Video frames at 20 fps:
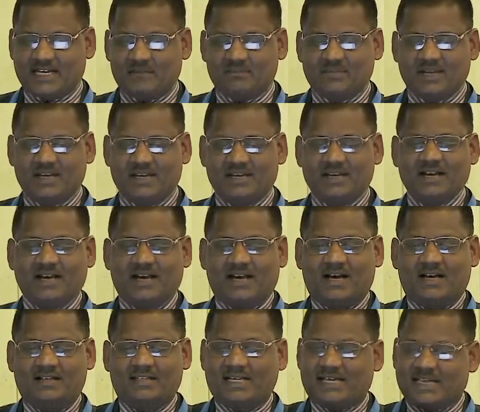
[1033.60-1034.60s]
can be,
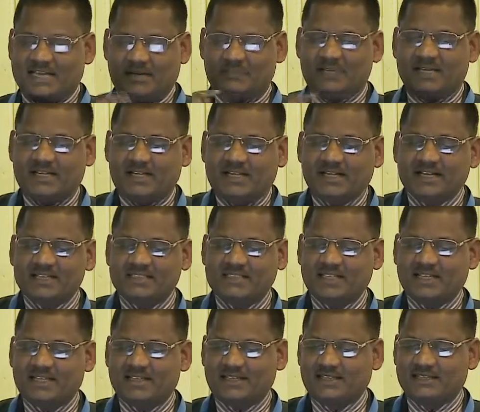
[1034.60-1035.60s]
there can be an
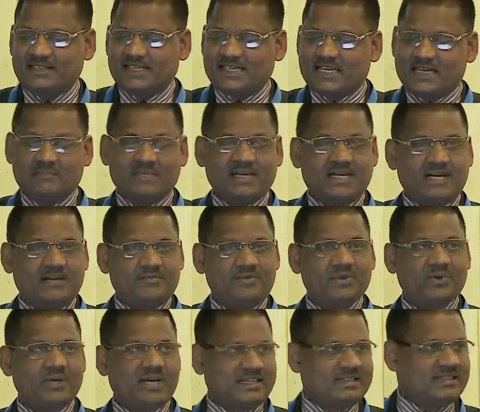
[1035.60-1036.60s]
initiator, there can be a
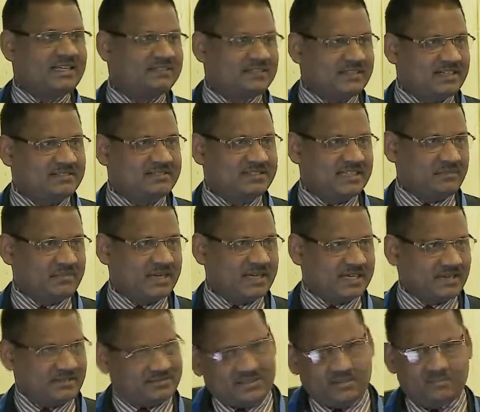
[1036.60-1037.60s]
reviewer, and there's a decision
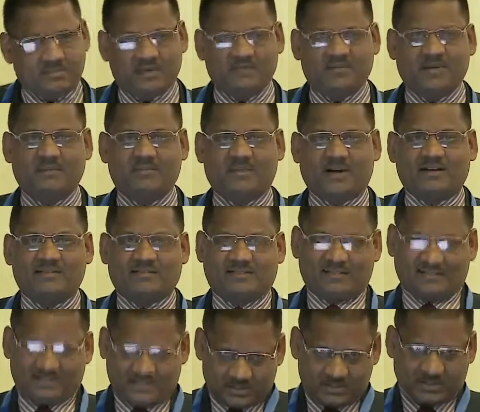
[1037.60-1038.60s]
making. Simplify
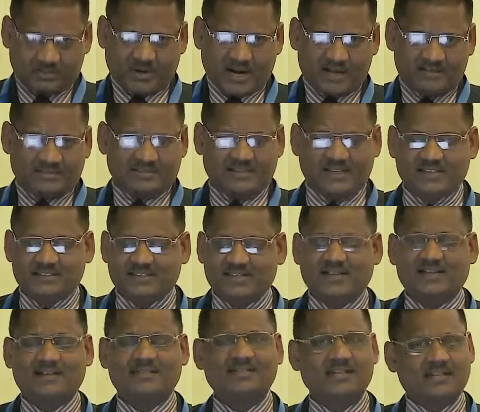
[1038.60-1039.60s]
process, the process
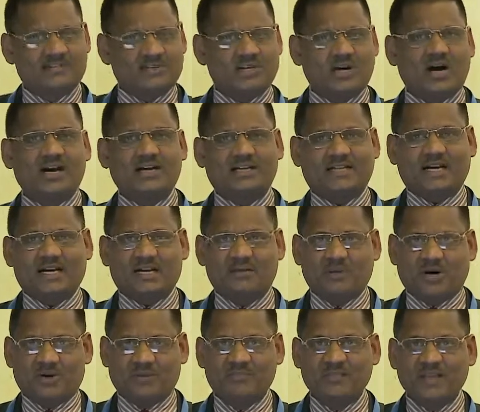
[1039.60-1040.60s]
engineering that we all talk
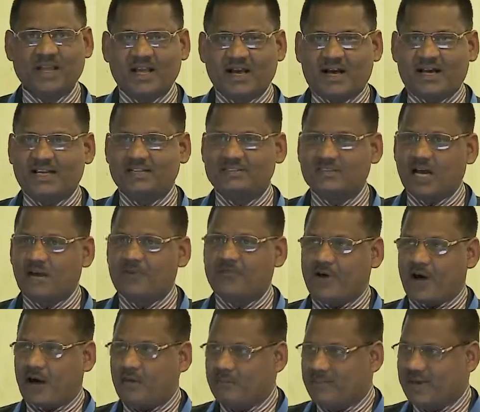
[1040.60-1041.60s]
about. And it's all
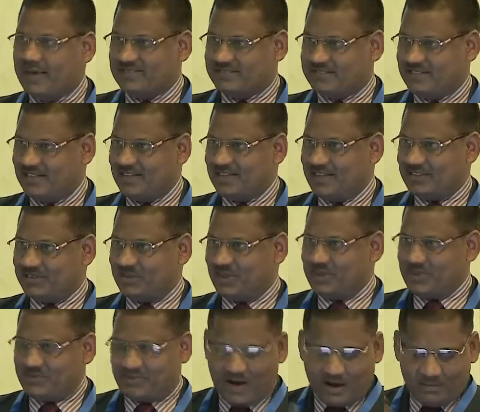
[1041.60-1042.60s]
form based.
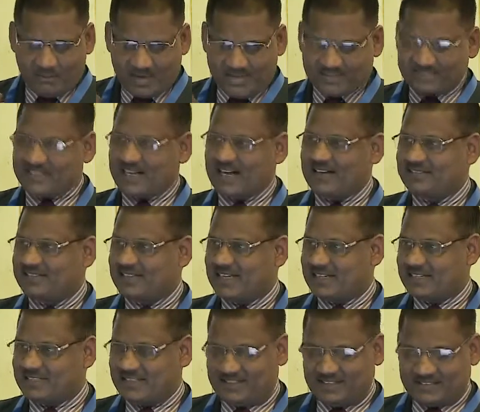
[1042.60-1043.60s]
So form based
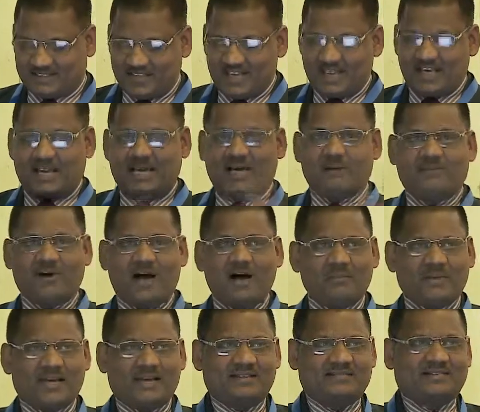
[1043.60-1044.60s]
transactions, a
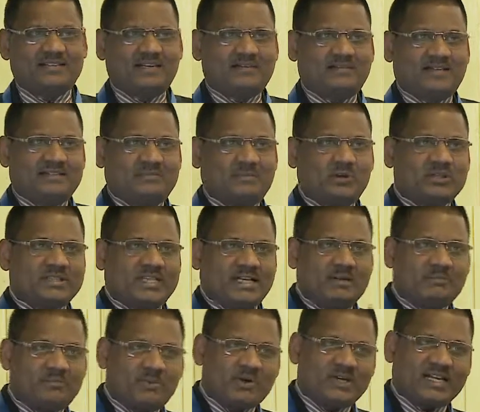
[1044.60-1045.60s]
form can serve as both
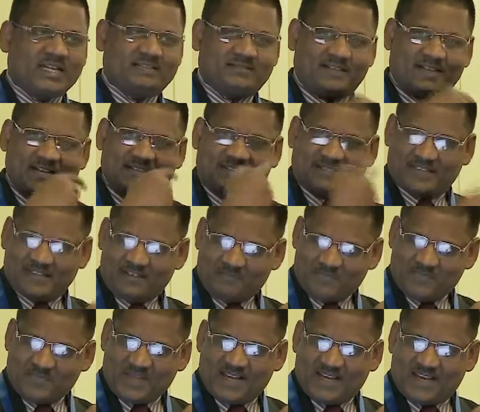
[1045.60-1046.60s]
a report as well as
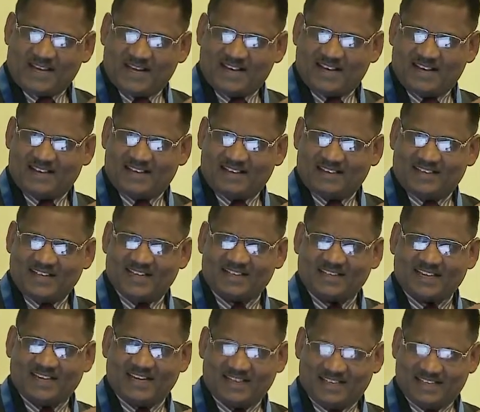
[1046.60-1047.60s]
a
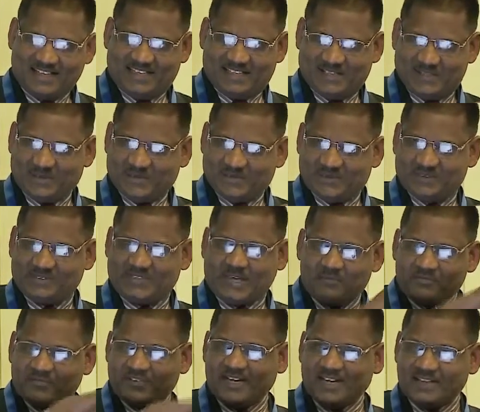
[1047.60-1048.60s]
data entry.
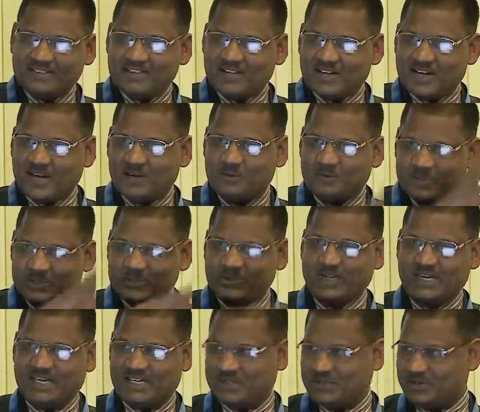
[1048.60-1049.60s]
Some fields are all
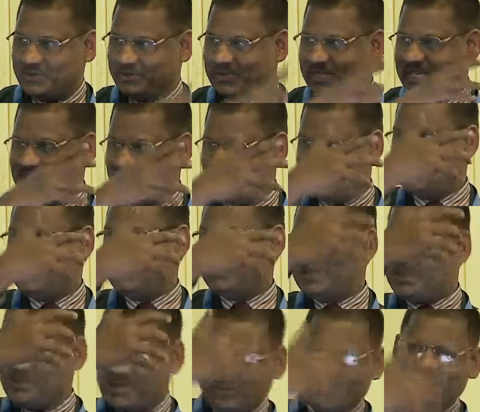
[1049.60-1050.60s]
visual, where
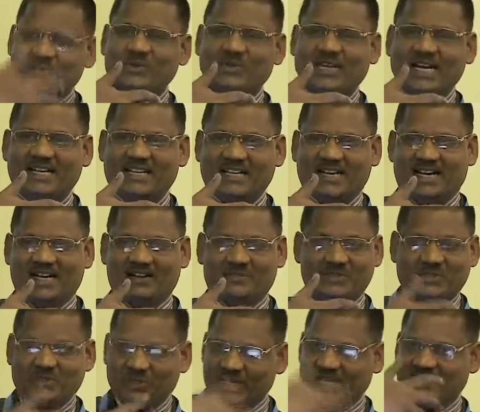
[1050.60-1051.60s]
they give you data
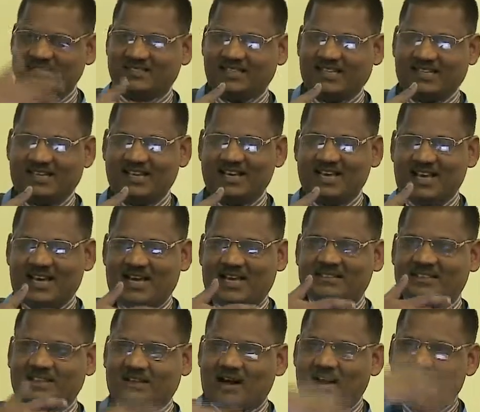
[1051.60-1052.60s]
which you can see.
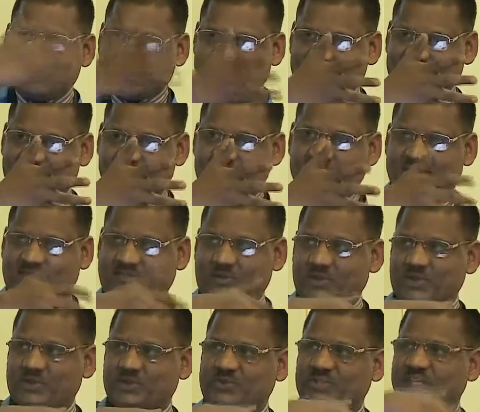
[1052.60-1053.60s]
It's a context based.
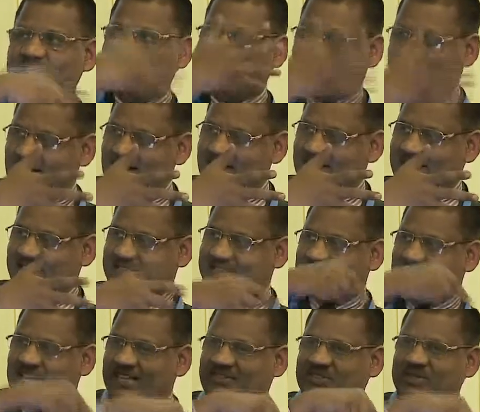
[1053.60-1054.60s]
So you see the context
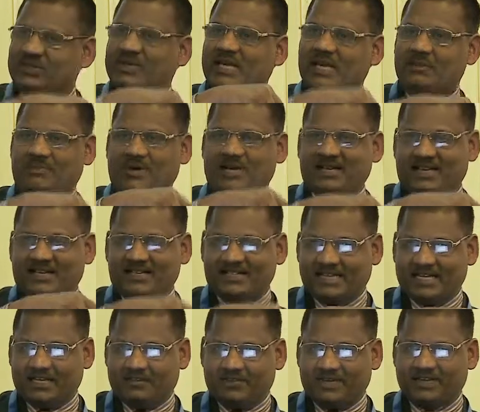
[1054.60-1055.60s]
as you keep on
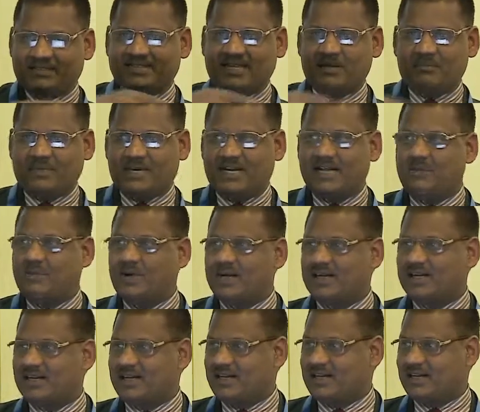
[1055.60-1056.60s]
entering. For example, a
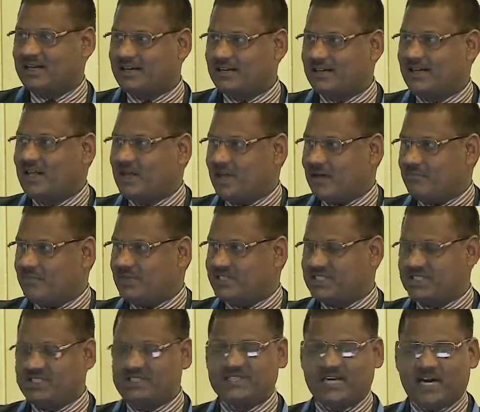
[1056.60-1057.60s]
worker in a
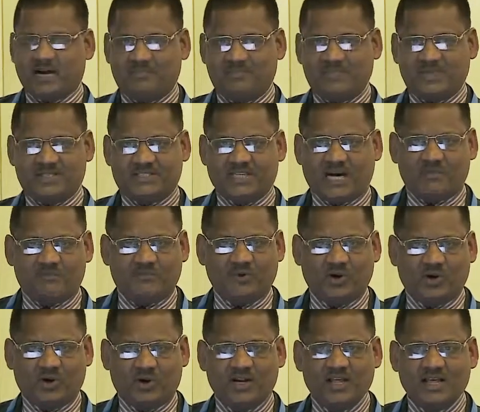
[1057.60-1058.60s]
machine shop, a shop
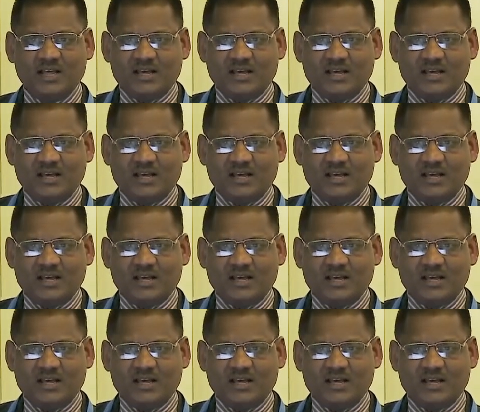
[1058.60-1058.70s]
floor,